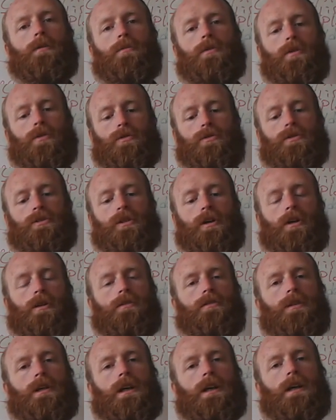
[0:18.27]
also
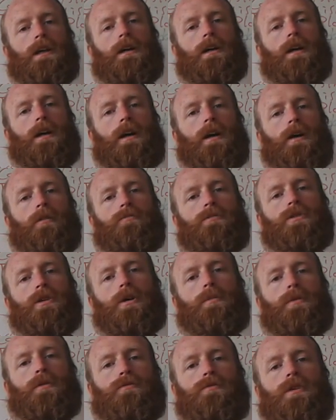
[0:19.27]
the
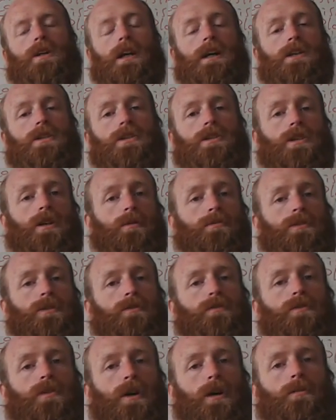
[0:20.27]
type of relationships in
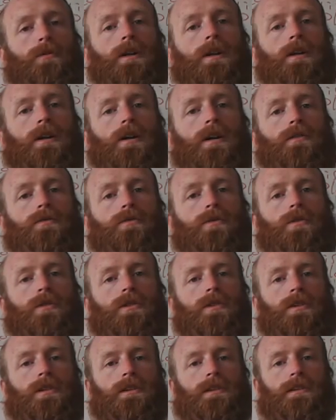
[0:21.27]
family life,
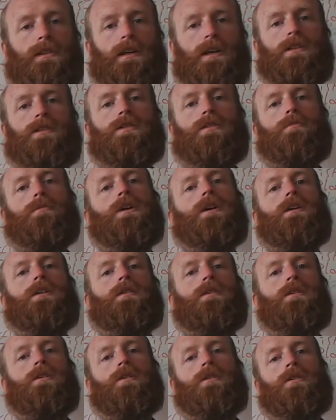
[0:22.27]
whether it's intimate
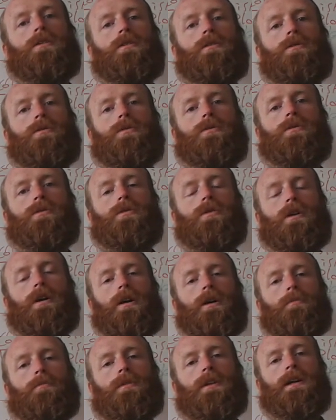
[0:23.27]
or
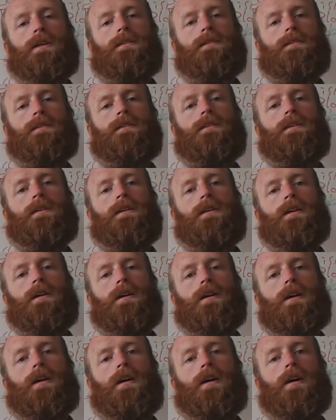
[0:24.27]
less
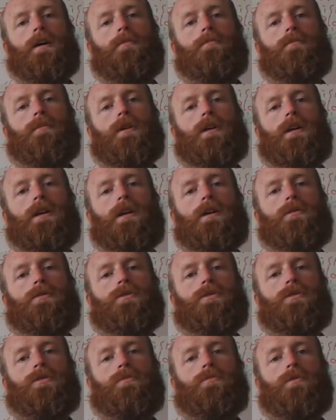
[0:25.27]

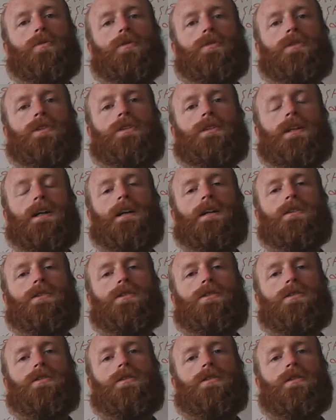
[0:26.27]
close and more
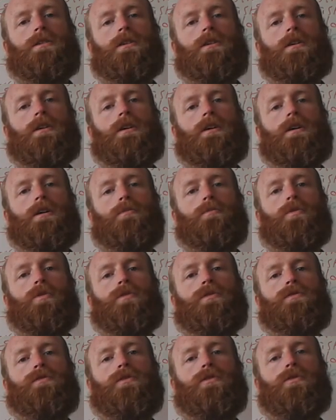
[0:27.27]
detached and more
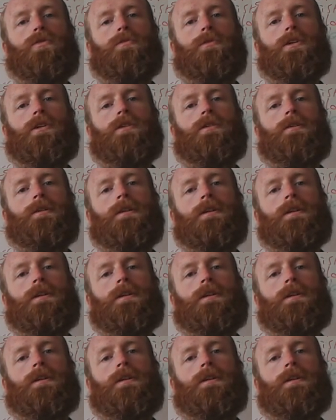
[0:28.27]
formal.